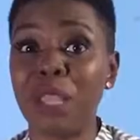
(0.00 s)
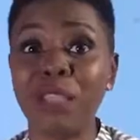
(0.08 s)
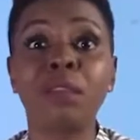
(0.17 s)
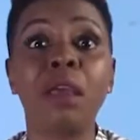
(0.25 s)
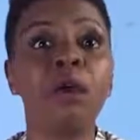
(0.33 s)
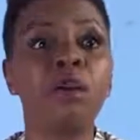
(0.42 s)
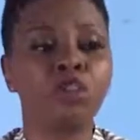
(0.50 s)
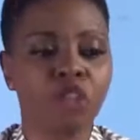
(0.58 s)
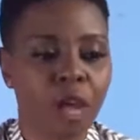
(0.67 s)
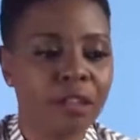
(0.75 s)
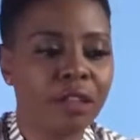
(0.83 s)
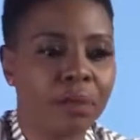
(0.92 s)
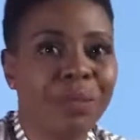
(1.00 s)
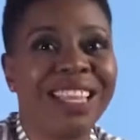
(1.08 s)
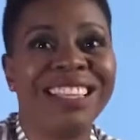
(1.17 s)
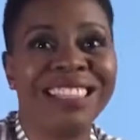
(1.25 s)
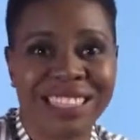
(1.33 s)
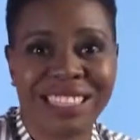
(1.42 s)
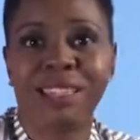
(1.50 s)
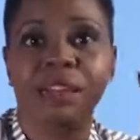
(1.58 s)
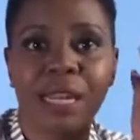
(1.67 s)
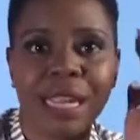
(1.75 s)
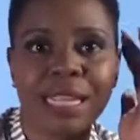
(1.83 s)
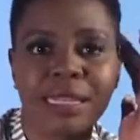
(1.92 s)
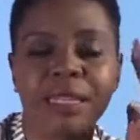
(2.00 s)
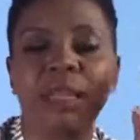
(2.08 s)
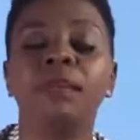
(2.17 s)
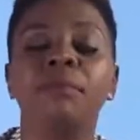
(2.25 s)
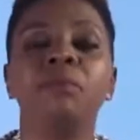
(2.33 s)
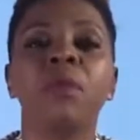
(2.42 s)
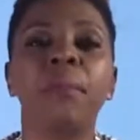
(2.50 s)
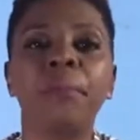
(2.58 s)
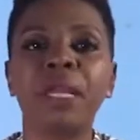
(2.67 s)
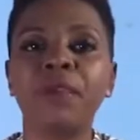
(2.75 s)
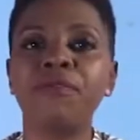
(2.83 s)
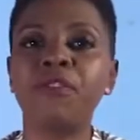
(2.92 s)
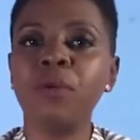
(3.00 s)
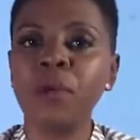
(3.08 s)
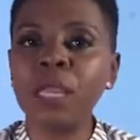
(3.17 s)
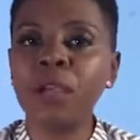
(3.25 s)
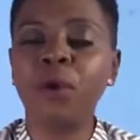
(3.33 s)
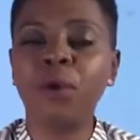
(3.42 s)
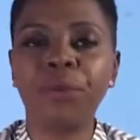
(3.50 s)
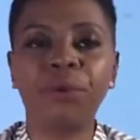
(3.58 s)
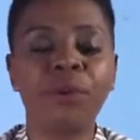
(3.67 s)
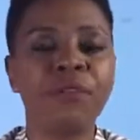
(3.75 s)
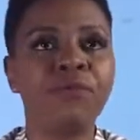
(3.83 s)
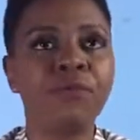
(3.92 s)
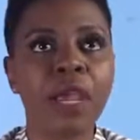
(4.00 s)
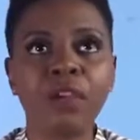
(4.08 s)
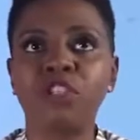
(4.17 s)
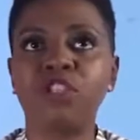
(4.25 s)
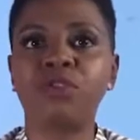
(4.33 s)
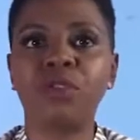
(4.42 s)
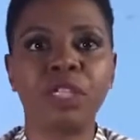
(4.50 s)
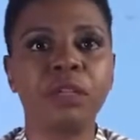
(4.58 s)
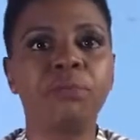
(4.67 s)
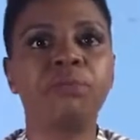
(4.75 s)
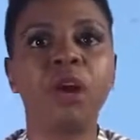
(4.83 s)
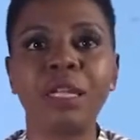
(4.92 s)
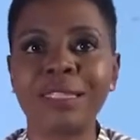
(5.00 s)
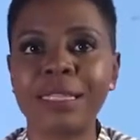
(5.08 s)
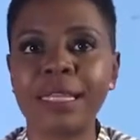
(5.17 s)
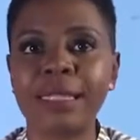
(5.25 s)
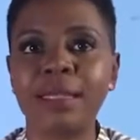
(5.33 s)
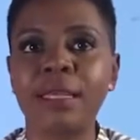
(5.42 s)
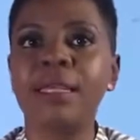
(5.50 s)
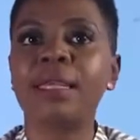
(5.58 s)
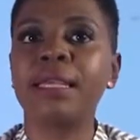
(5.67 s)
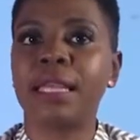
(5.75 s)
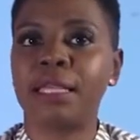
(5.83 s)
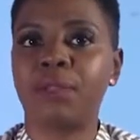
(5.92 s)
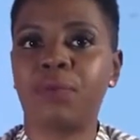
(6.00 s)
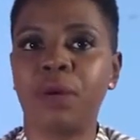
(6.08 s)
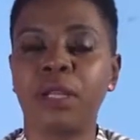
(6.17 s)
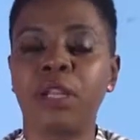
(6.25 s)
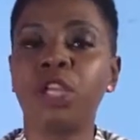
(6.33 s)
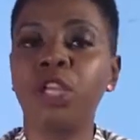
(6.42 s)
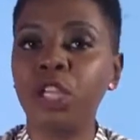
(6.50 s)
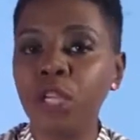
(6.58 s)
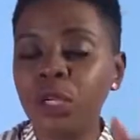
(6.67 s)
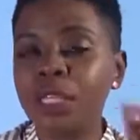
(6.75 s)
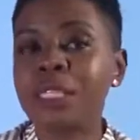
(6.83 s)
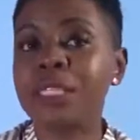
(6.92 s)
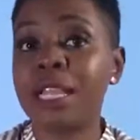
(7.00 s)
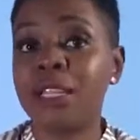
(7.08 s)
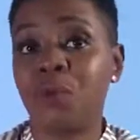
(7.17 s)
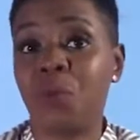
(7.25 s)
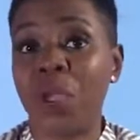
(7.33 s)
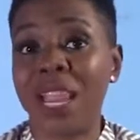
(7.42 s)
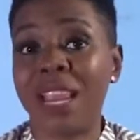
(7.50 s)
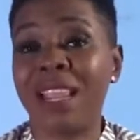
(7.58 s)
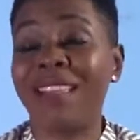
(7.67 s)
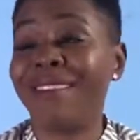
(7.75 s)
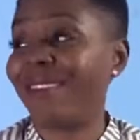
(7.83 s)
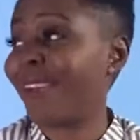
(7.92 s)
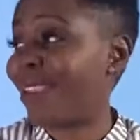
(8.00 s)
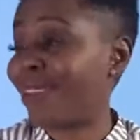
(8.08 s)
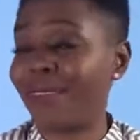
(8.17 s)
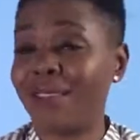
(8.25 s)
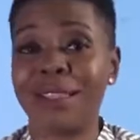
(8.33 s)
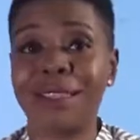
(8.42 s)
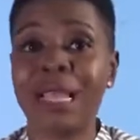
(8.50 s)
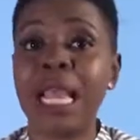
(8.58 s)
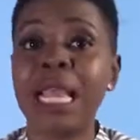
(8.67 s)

means startup, like it's still an idea. But if you can go through the very stringent process, guess what? You could stand to win, get this,